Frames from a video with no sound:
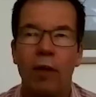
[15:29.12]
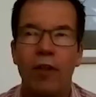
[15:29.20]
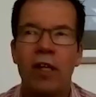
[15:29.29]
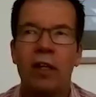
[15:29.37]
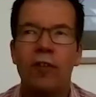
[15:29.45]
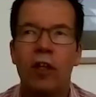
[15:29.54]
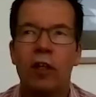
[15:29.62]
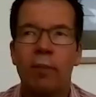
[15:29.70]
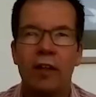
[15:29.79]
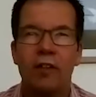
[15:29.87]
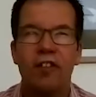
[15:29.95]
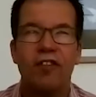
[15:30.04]
I think if you can
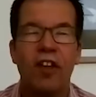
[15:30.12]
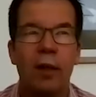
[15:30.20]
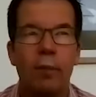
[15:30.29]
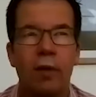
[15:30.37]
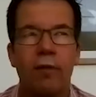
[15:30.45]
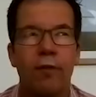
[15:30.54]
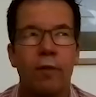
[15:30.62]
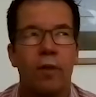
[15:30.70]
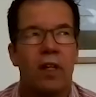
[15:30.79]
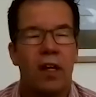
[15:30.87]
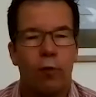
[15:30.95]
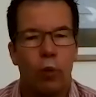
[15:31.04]
make the statement
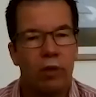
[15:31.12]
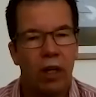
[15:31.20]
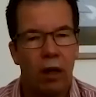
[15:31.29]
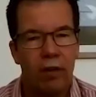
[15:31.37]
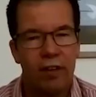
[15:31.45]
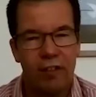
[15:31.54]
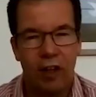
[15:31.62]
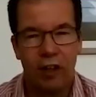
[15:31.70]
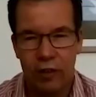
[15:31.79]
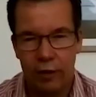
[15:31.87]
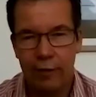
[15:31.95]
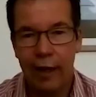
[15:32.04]
that an F1 car is sucked
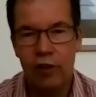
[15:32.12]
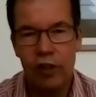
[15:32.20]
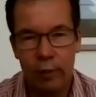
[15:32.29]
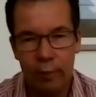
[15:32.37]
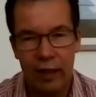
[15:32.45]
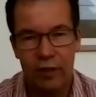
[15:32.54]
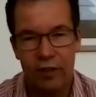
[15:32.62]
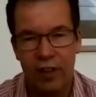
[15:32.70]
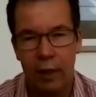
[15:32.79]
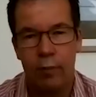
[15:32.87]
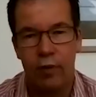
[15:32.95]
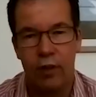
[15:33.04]
to the ground, you make the
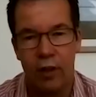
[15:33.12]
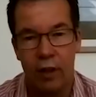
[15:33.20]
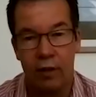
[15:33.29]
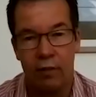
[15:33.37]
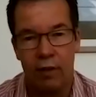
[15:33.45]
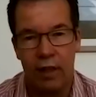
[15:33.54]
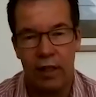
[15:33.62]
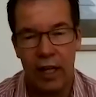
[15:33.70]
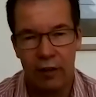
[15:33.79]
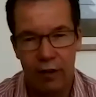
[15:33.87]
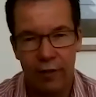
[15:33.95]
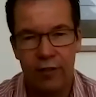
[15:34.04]
statement that an
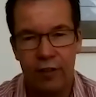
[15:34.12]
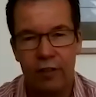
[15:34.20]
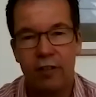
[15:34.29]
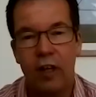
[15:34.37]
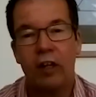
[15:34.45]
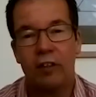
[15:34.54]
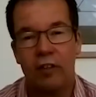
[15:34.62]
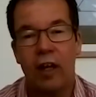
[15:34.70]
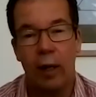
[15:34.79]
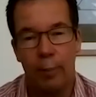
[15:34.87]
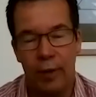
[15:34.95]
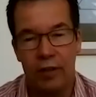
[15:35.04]
aircraft is sucked
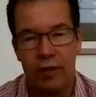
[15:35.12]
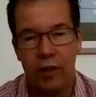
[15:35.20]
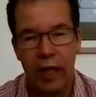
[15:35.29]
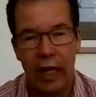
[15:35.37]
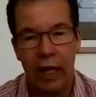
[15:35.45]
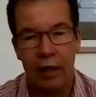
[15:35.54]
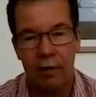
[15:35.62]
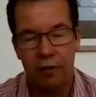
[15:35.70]
up into the air.